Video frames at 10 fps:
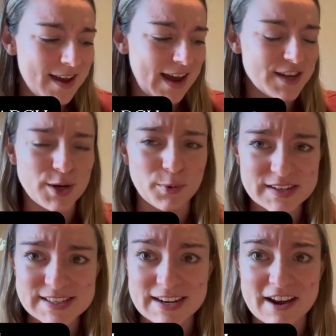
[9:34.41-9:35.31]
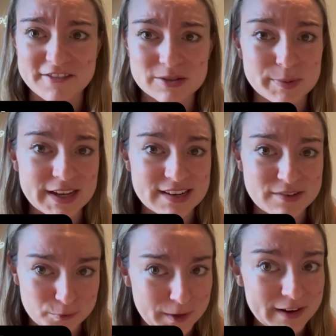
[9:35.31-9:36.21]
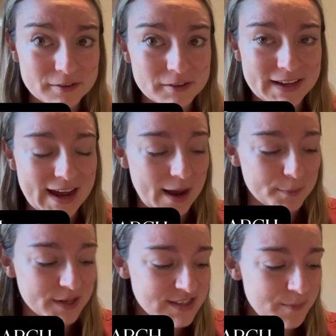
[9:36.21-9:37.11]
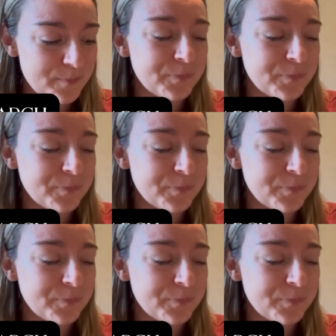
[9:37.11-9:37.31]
I don't want to say never, but rarely happens,